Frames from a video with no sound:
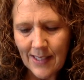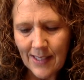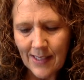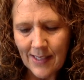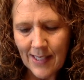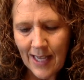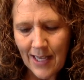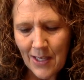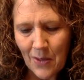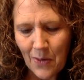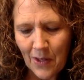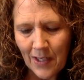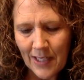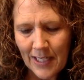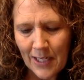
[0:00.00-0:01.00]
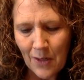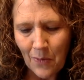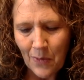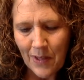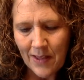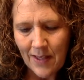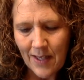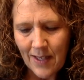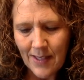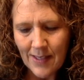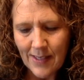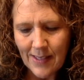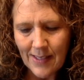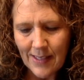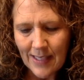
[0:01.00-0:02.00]
that say you are here with
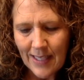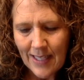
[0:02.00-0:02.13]
us.